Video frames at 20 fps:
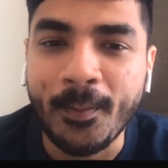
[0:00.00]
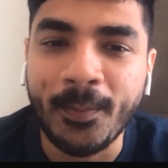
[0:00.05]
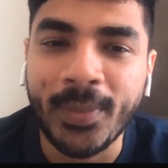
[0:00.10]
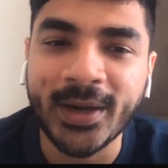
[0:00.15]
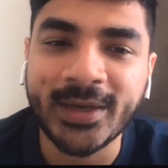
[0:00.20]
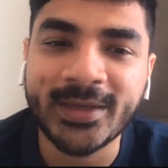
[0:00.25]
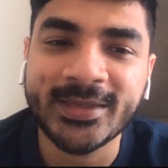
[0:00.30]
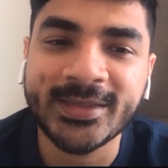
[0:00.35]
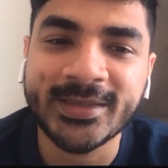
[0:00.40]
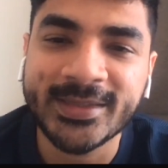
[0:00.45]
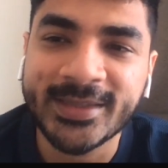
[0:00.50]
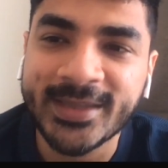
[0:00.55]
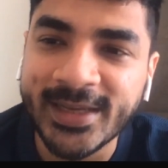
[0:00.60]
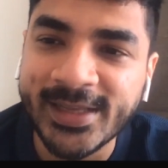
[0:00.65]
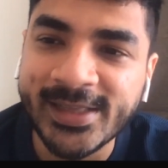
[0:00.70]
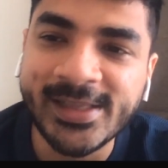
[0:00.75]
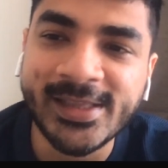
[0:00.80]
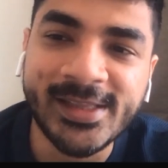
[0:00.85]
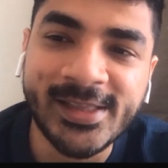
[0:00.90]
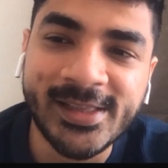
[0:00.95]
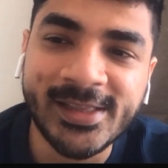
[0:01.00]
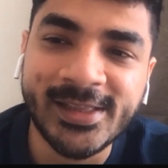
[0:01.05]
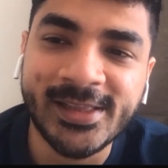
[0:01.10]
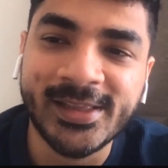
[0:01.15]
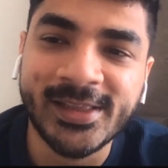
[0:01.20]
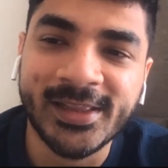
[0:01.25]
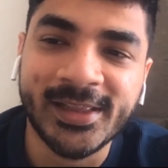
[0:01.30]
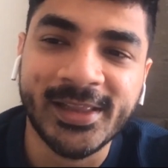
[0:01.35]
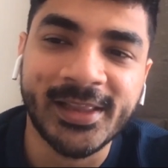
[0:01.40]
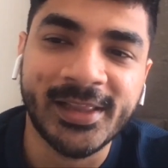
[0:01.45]
But
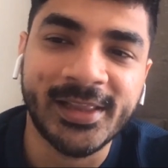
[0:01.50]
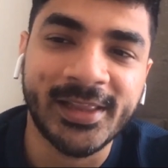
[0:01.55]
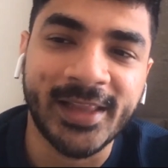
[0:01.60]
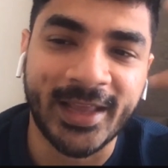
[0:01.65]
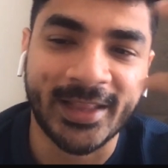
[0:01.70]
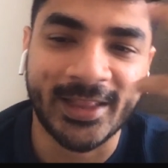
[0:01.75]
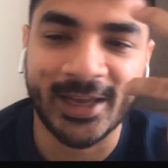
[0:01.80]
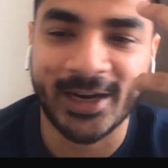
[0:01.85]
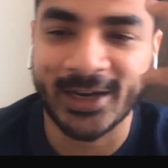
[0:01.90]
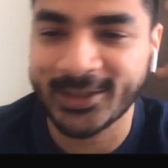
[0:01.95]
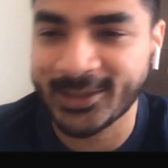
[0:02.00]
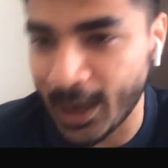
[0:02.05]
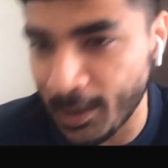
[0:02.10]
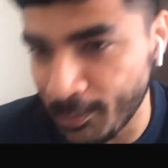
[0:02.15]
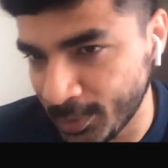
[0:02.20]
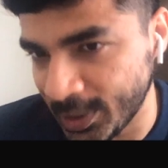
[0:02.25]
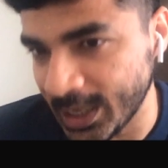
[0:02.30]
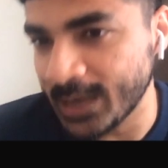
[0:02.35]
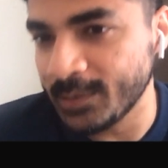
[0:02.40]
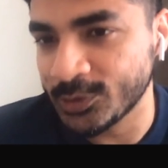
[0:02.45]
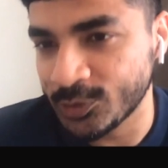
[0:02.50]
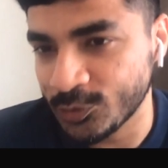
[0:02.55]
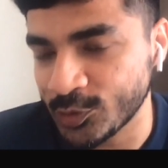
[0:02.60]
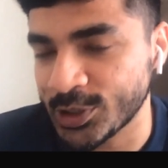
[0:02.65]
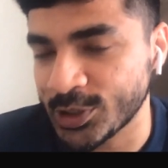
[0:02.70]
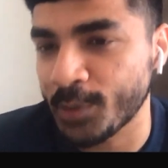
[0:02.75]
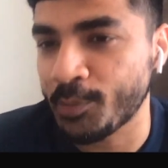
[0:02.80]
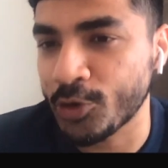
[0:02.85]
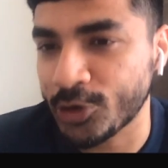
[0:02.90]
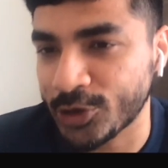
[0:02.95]
still, like, there are some teams
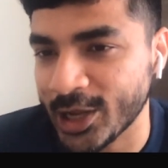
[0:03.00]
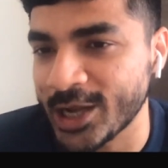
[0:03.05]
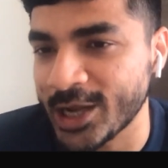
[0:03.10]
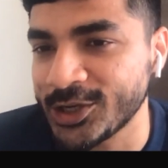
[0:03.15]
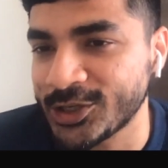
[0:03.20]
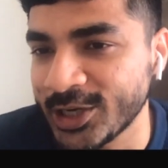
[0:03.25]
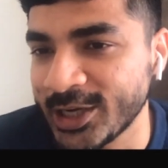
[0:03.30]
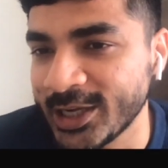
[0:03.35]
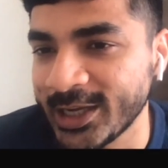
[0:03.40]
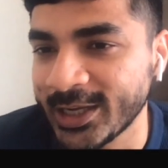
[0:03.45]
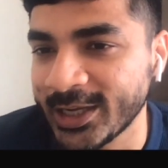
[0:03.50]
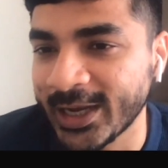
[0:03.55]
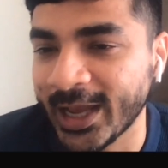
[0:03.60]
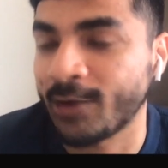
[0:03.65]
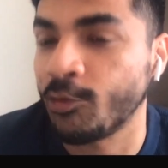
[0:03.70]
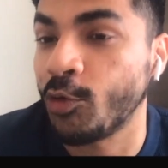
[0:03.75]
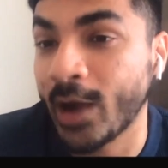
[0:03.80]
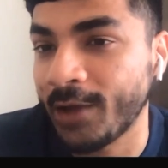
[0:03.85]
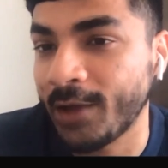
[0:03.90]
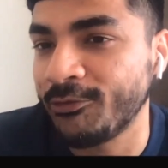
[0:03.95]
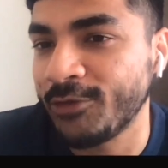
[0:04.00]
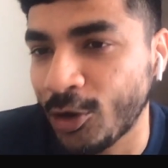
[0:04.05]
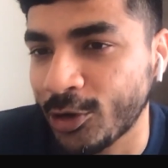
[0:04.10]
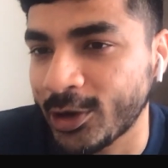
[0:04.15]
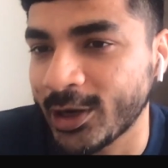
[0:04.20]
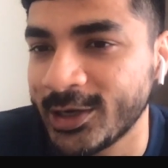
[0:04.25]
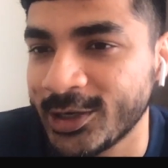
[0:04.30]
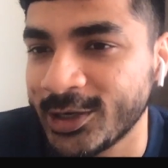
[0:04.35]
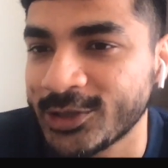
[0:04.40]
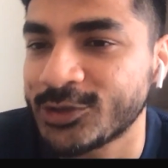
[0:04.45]
which are potentially, like, what I've
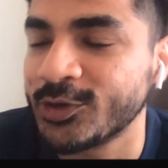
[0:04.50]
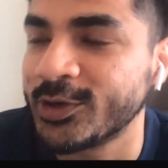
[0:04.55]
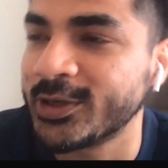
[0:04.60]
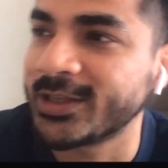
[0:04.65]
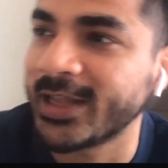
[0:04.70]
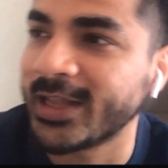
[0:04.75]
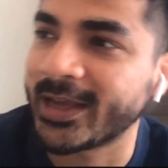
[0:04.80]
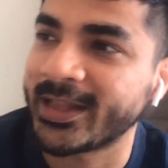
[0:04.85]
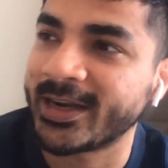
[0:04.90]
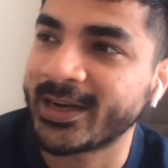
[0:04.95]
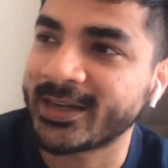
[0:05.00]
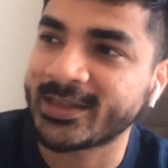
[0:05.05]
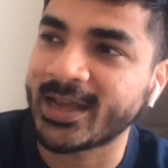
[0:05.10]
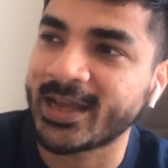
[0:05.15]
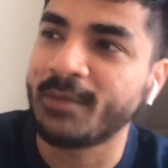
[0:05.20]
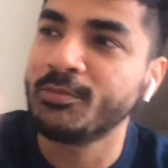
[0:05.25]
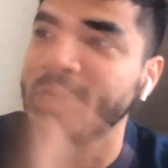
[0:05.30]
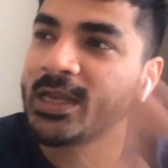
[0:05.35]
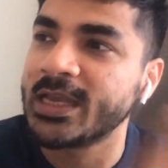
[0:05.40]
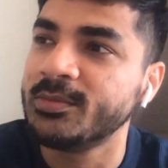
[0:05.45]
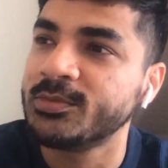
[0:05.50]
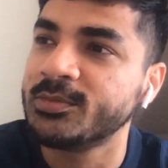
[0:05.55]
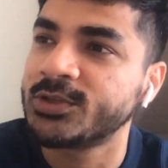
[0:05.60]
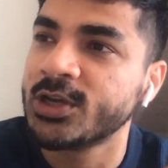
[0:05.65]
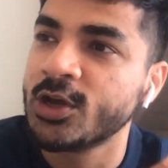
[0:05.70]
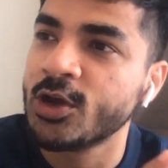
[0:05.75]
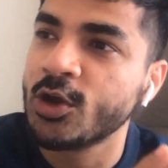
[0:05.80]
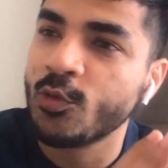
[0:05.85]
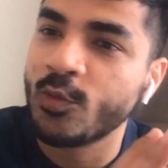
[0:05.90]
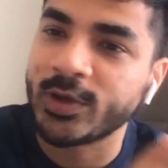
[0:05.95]
not understood is, like, there are some teams
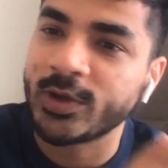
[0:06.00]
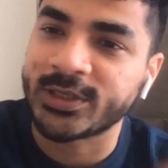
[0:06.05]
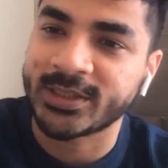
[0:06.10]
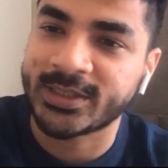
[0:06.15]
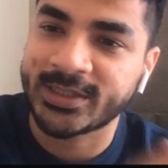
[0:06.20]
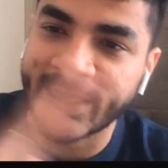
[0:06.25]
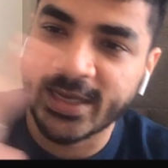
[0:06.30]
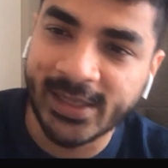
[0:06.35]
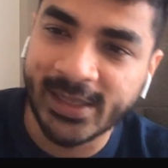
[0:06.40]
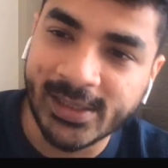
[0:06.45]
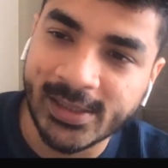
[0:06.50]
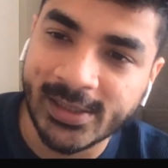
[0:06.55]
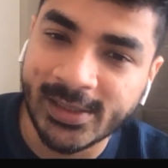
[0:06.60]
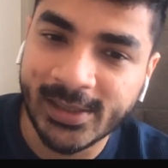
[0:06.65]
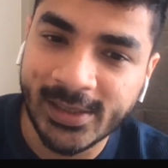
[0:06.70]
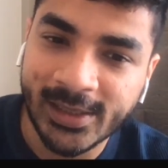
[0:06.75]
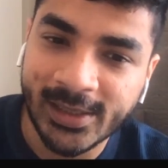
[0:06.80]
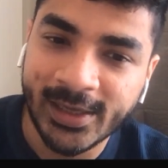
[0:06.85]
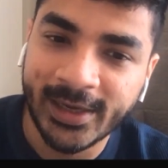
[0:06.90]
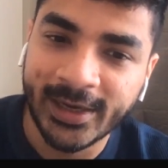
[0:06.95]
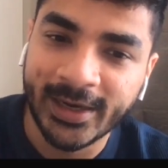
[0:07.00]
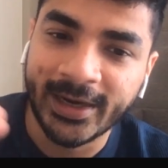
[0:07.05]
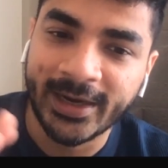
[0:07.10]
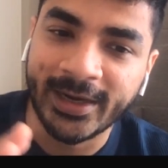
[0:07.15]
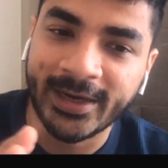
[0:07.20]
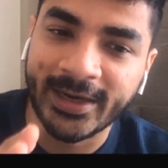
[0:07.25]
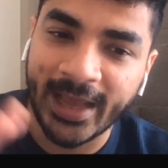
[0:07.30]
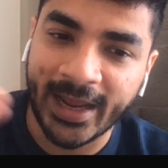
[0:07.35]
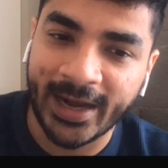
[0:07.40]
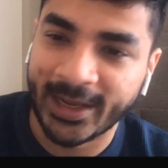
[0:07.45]
which are still
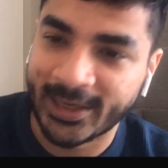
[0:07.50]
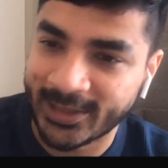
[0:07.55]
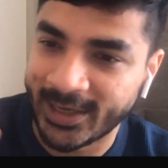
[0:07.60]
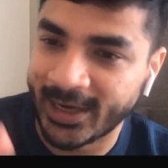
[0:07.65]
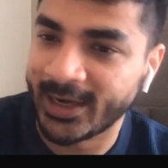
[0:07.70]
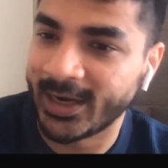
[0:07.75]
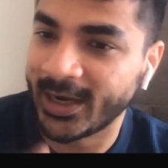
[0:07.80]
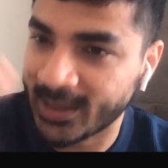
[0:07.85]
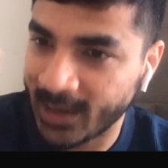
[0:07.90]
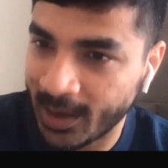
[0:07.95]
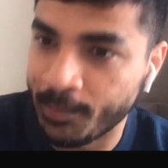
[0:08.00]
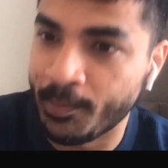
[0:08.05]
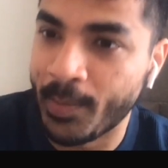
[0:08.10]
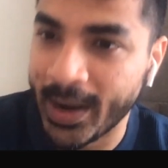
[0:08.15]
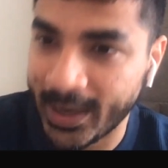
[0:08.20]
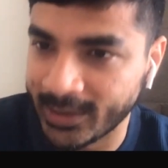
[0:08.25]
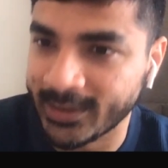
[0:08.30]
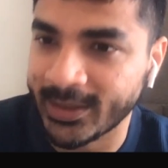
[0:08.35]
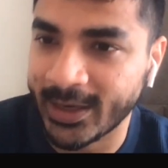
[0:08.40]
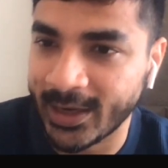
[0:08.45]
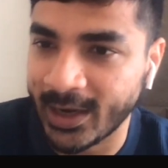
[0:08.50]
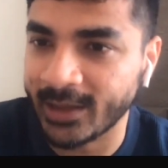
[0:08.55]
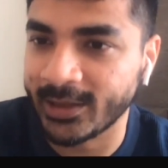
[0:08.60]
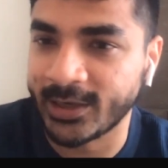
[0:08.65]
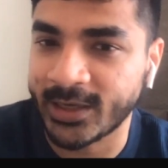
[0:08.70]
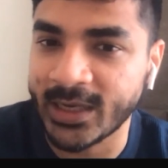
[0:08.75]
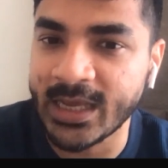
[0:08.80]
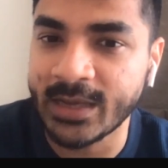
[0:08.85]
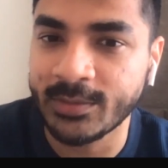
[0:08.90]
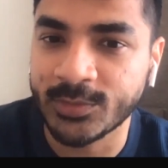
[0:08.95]
10x, right? Like, are better than
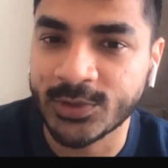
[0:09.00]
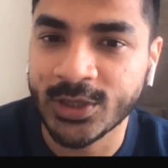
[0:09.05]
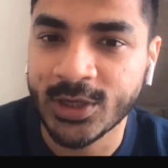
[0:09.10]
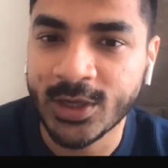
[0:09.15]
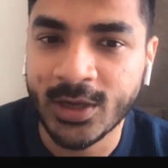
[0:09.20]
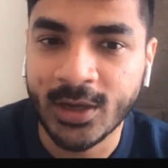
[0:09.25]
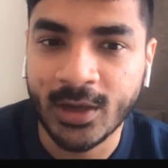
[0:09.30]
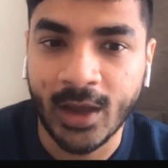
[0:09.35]
other teams.